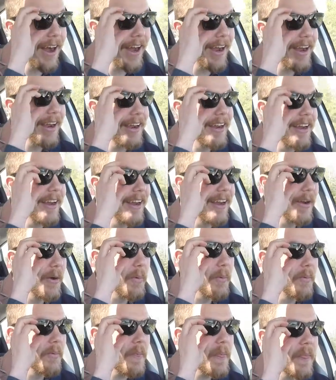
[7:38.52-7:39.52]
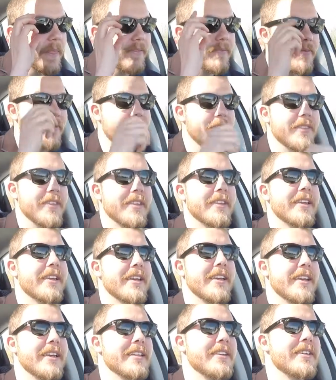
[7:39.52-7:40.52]
I um.
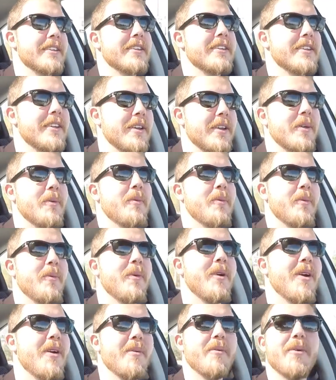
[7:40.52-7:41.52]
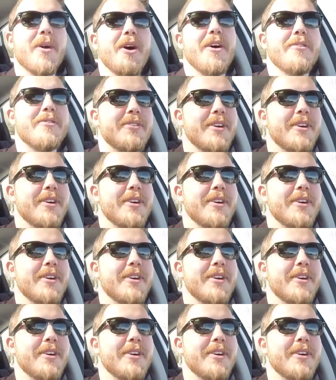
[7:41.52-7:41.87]
Oh, okay. We have. We're, we're all